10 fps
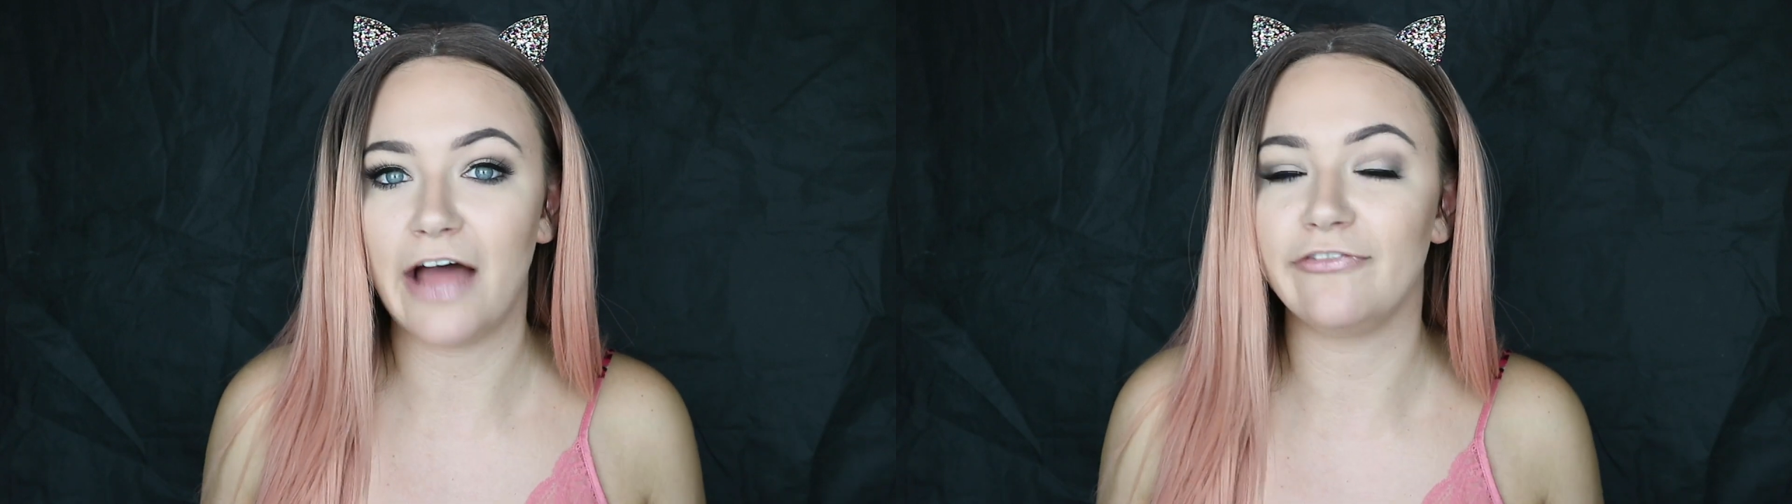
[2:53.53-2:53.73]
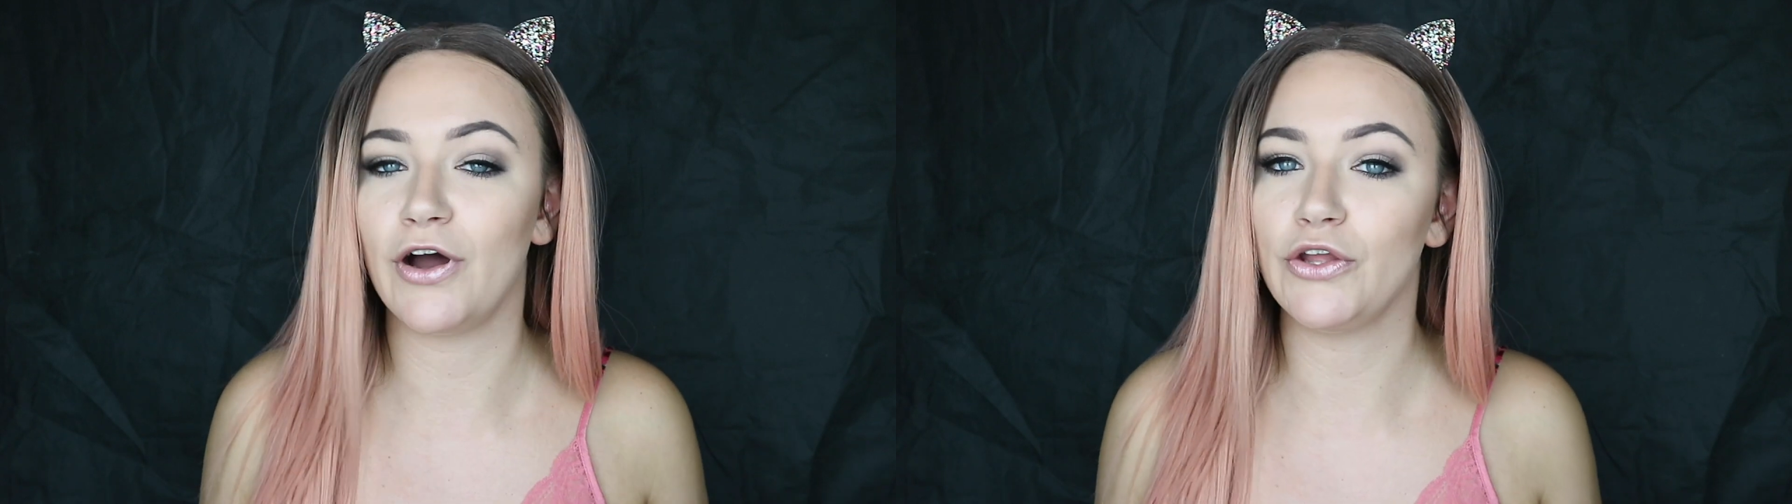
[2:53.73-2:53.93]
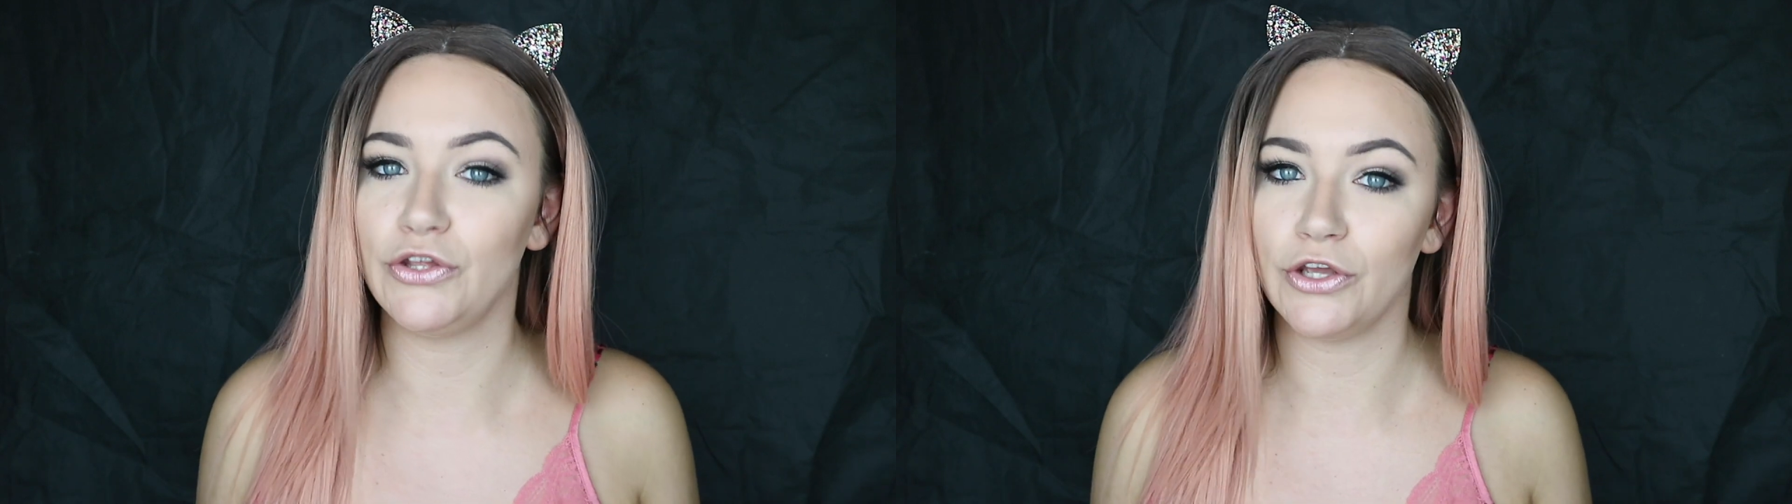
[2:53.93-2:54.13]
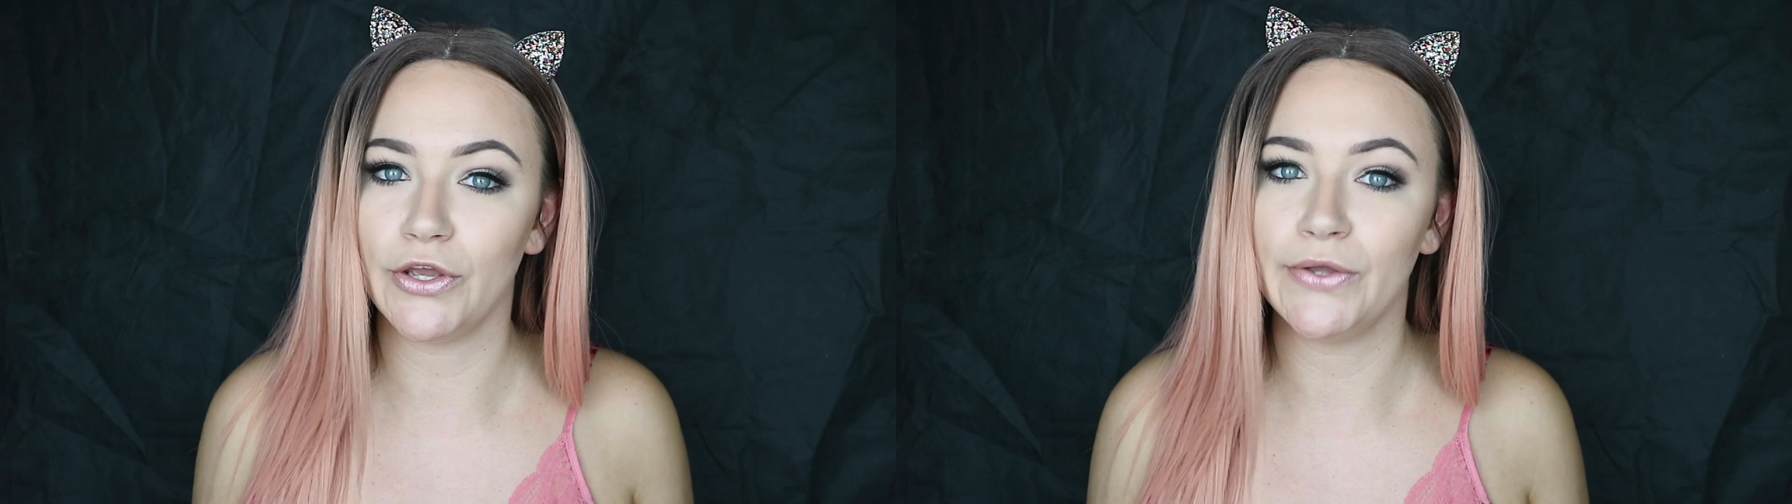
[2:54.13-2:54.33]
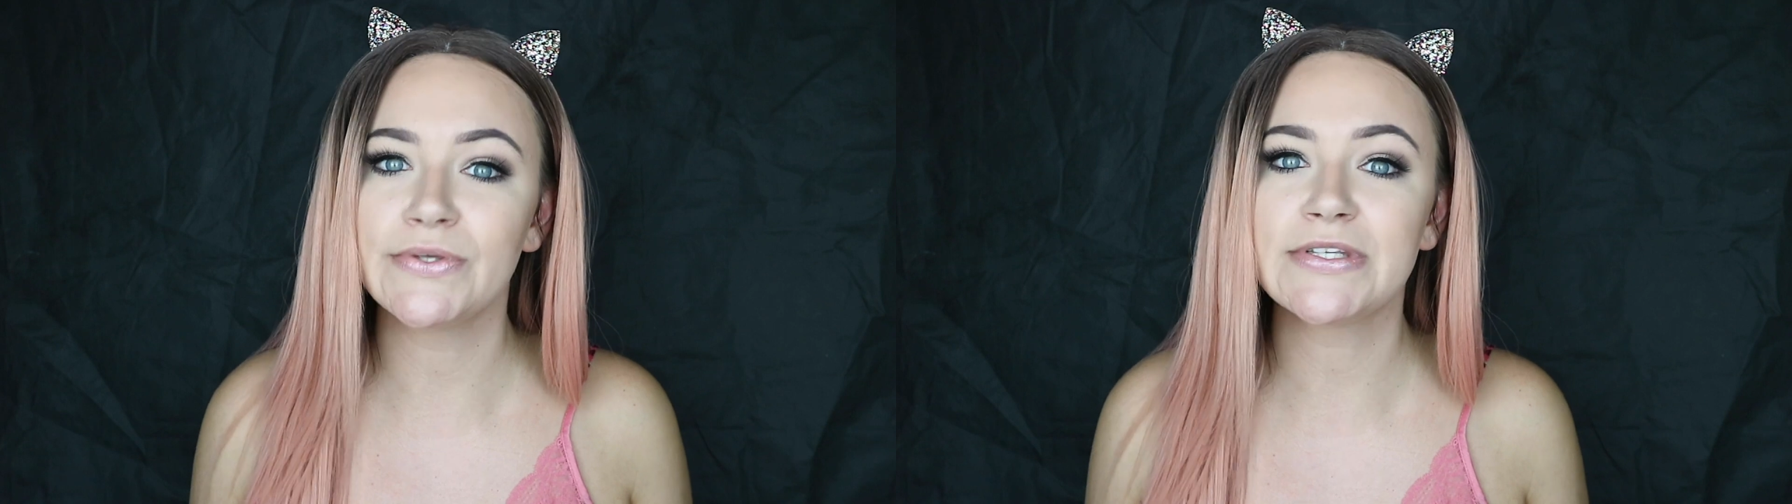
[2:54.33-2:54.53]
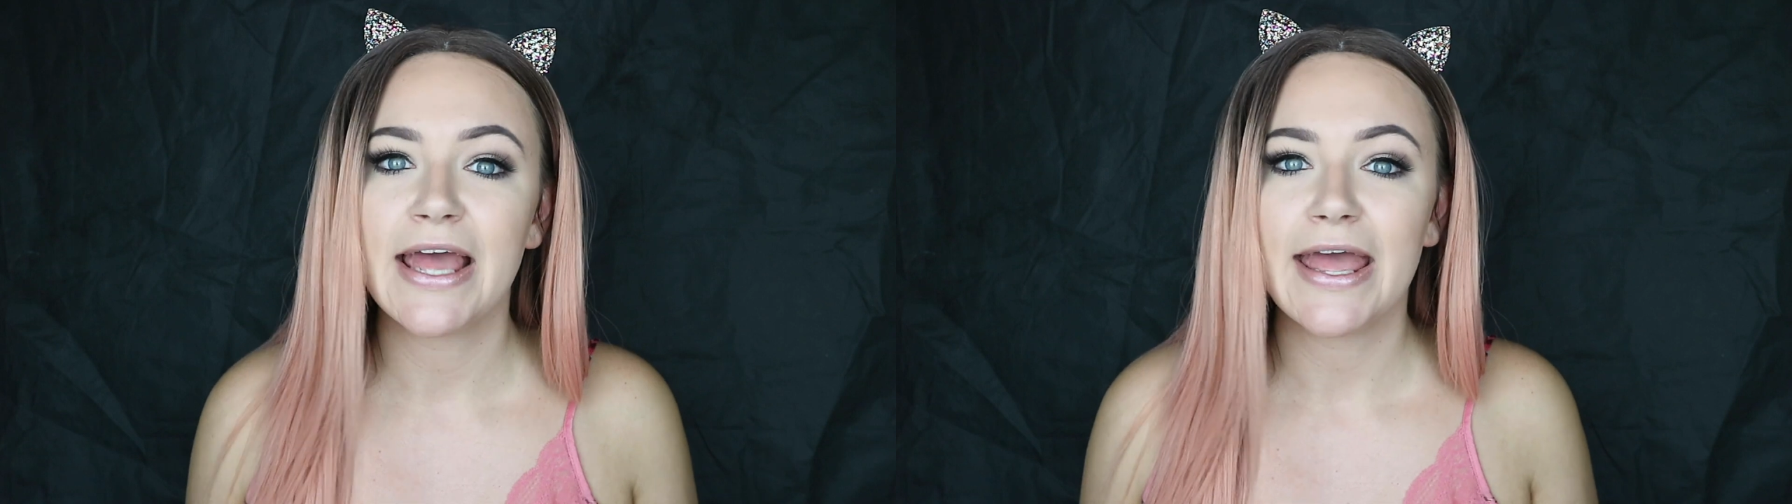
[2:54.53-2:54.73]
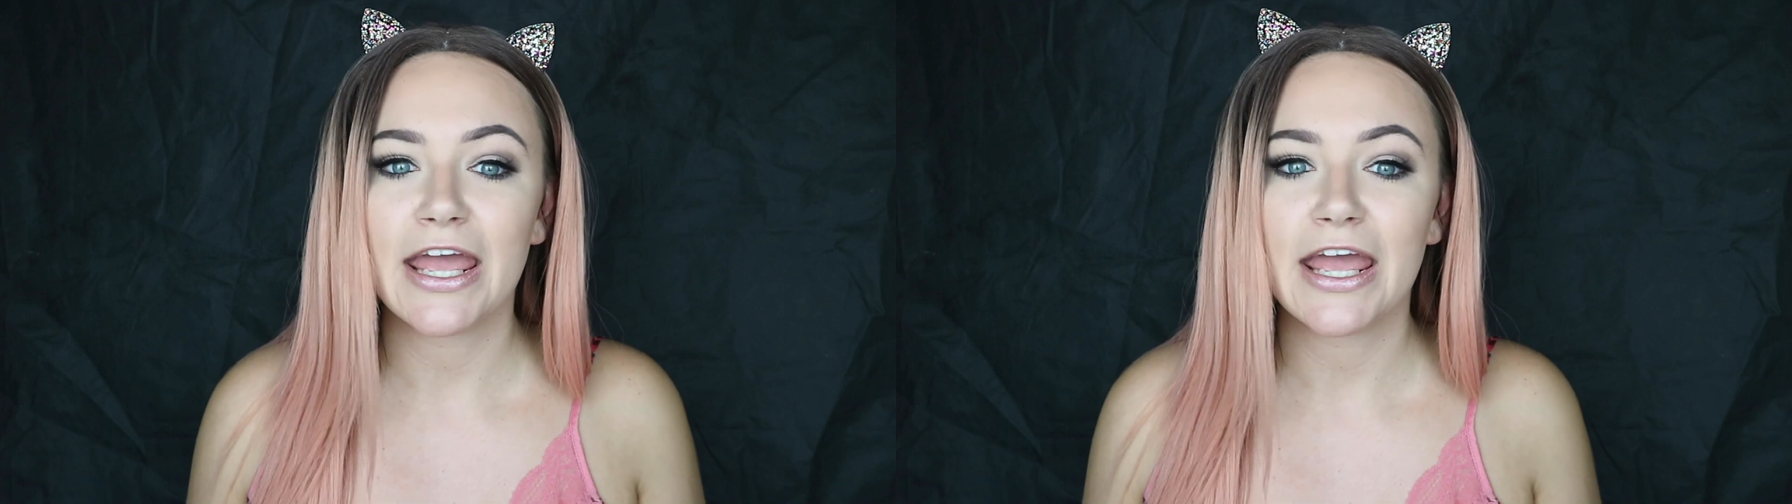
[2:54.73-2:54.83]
ever use.